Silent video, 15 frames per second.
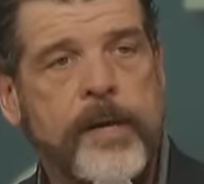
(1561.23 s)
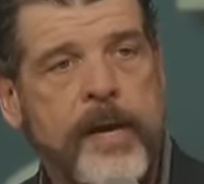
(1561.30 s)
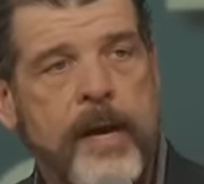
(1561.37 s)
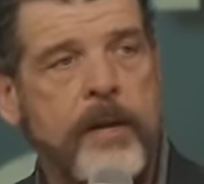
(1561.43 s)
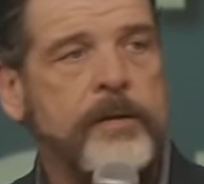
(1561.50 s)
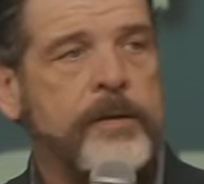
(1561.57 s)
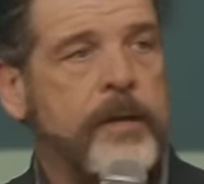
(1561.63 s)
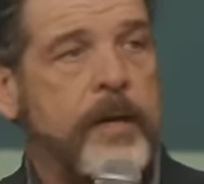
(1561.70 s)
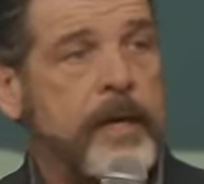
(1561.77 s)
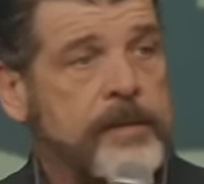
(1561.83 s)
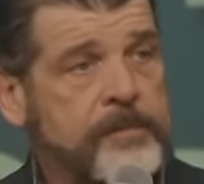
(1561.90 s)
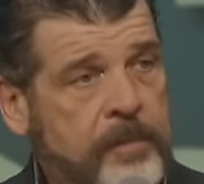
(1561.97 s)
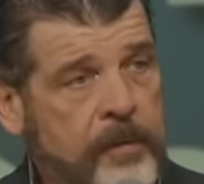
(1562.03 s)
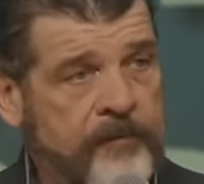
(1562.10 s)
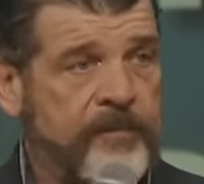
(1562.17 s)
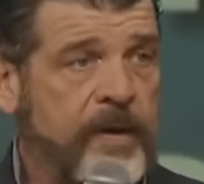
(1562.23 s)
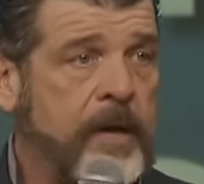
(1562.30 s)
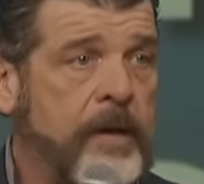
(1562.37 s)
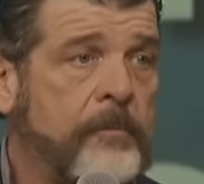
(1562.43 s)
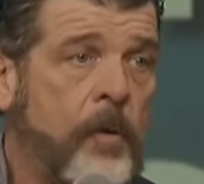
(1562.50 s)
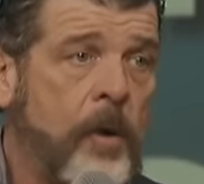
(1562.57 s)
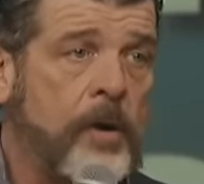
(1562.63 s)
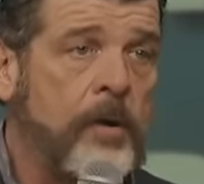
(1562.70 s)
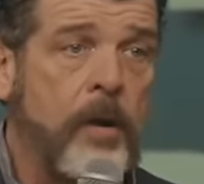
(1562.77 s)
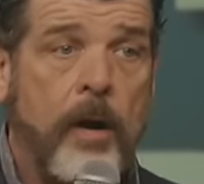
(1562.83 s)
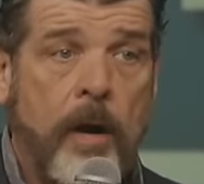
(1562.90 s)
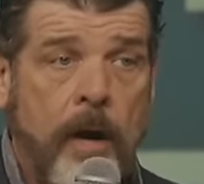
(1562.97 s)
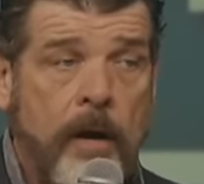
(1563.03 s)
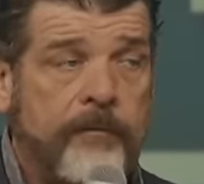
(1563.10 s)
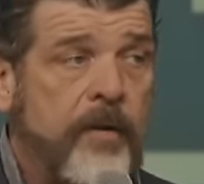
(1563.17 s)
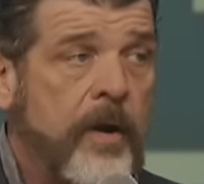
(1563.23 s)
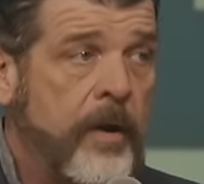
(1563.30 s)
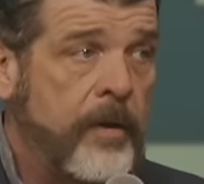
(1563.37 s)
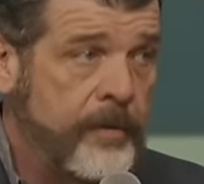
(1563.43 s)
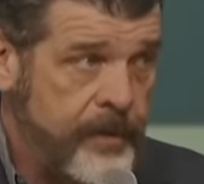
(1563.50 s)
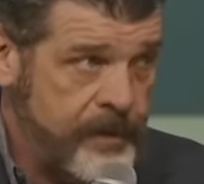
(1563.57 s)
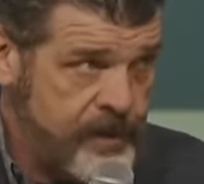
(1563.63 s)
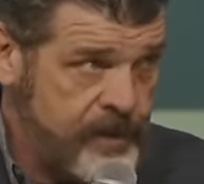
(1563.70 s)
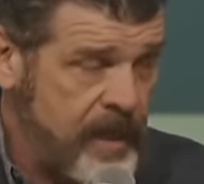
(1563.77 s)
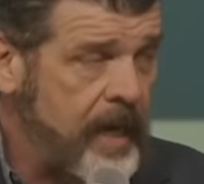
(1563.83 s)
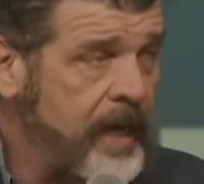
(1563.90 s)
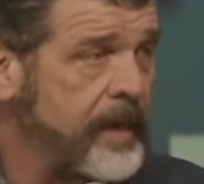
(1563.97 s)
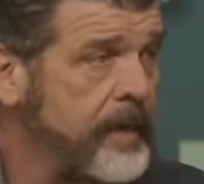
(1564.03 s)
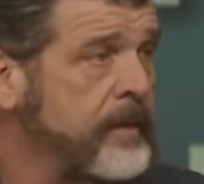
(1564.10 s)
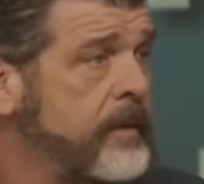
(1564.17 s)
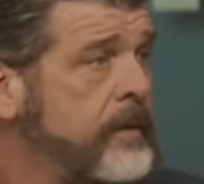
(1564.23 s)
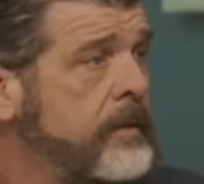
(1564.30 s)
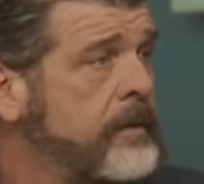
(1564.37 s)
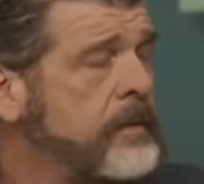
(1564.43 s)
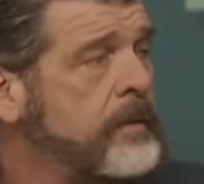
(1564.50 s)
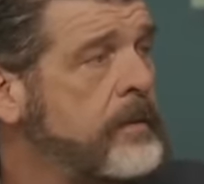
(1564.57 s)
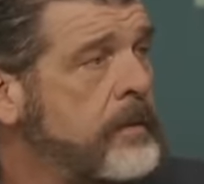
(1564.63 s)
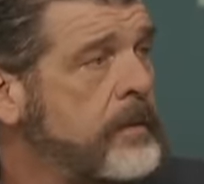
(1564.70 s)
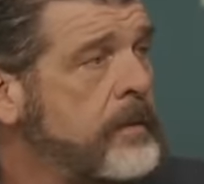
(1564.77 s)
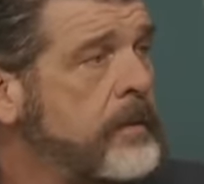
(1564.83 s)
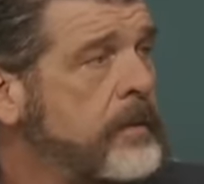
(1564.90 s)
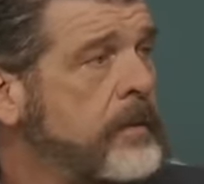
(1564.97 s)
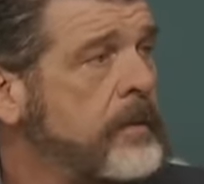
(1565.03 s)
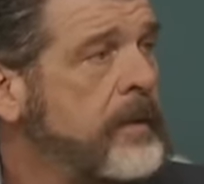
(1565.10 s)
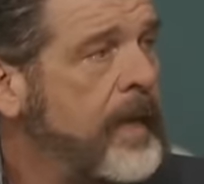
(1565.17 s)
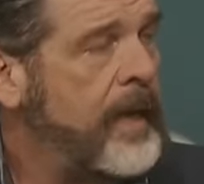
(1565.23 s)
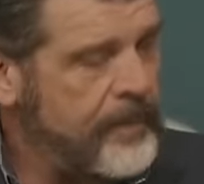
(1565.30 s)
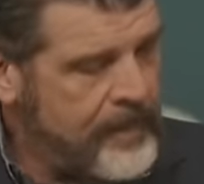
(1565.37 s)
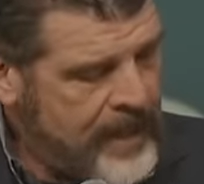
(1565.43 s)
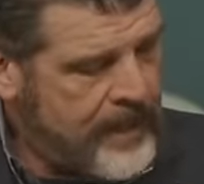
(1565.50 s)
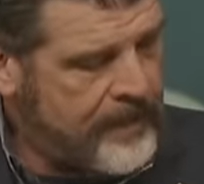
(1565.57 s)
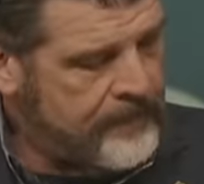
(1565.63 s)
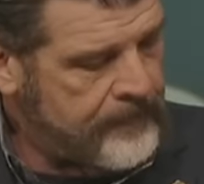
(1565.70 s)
calendar has a prophetic marker of the sun. Amen.